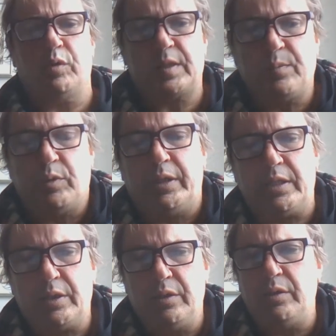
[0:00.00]
this morning
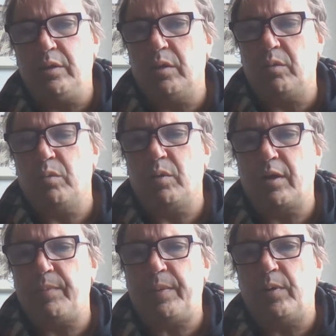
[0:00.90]
to one
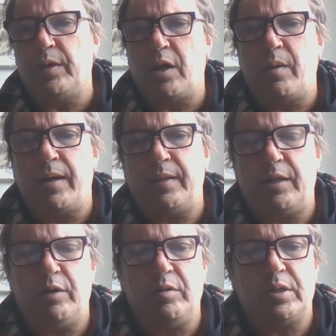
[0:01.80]
of the people I know out there
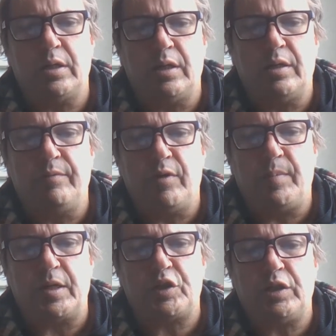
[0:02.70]
who's very
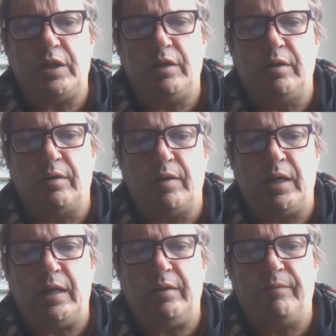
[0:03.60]
much
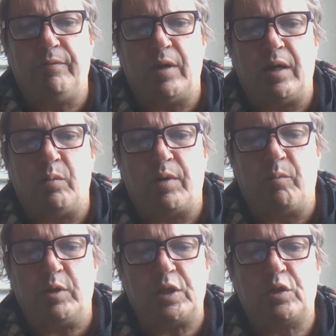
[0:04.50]
the one.
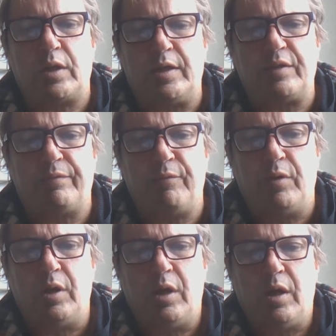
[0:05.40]
We'll just say he's
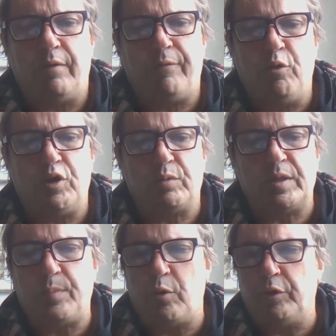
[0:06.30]
a first
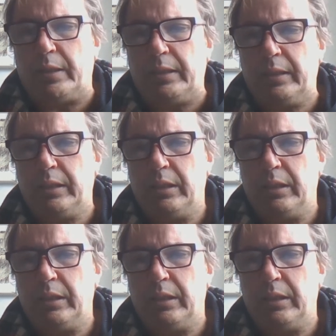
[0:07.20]
responder,